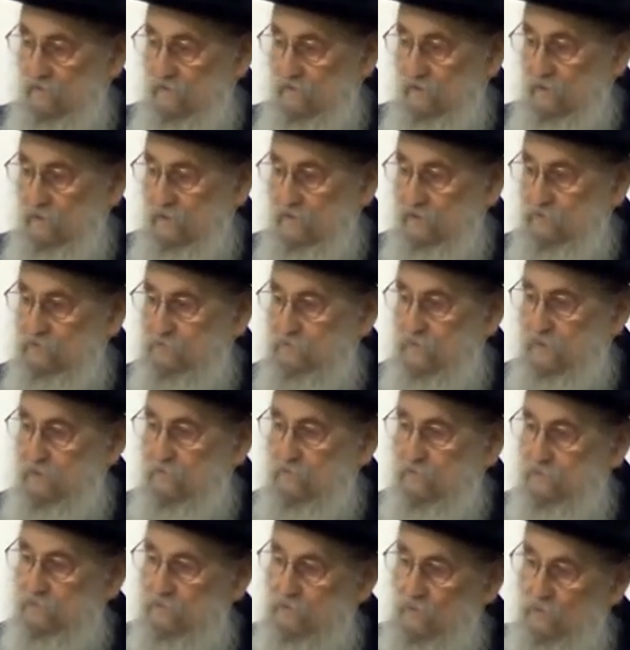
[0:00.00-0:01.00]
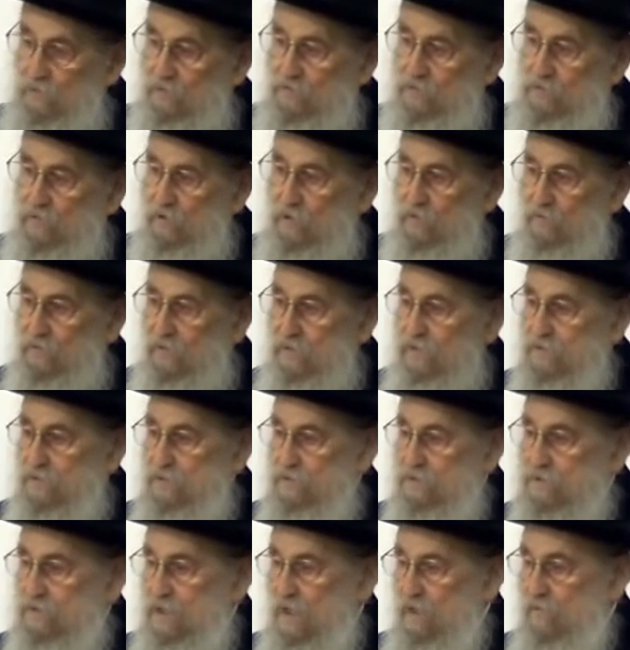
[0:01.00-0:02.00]
because people don't commit
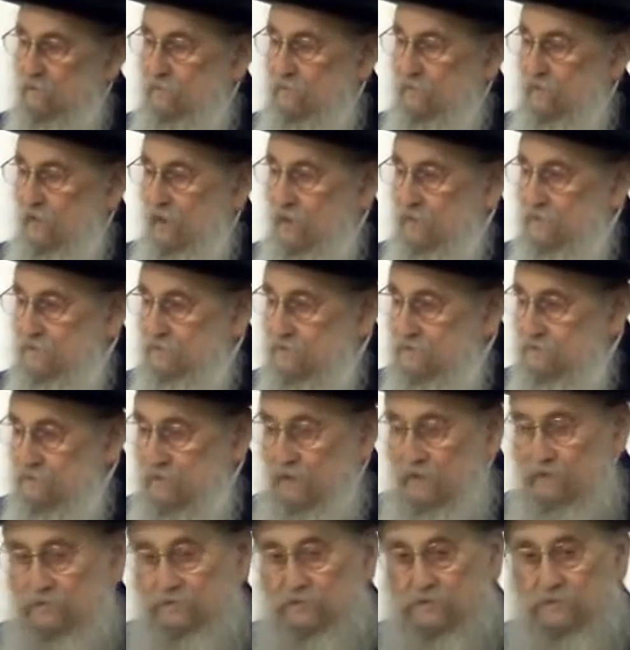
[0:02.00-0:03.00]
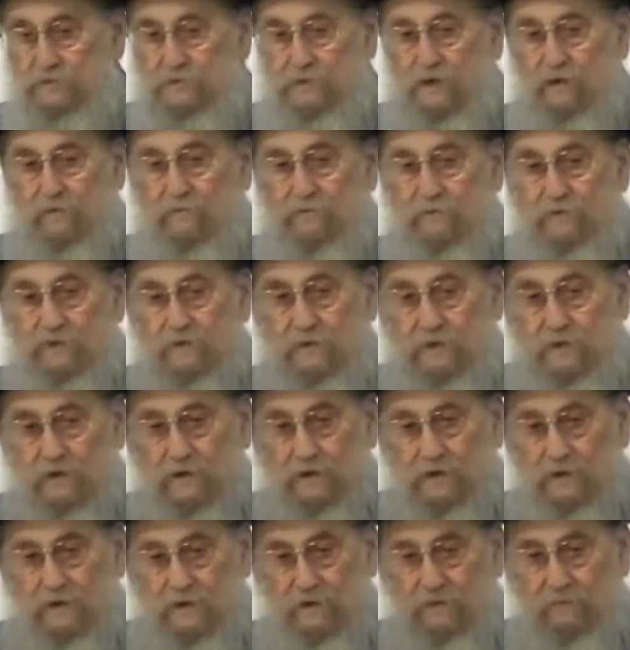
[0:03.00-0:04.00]
the same transgressions every
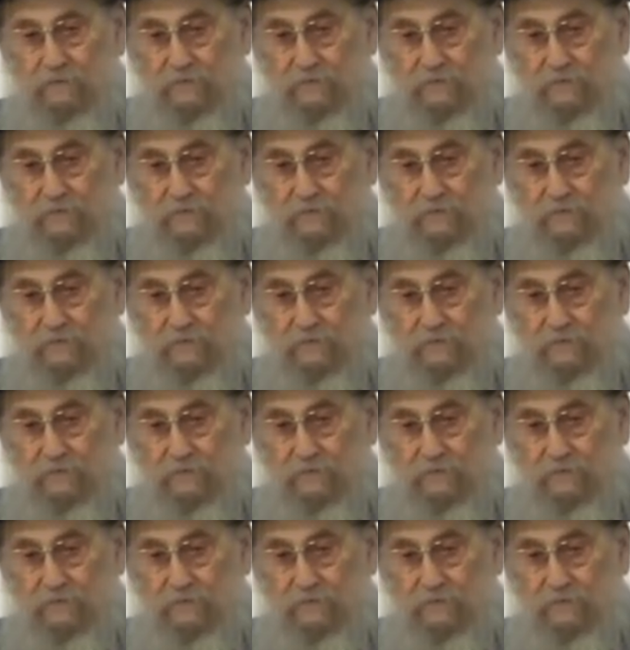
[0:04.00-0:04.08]
year.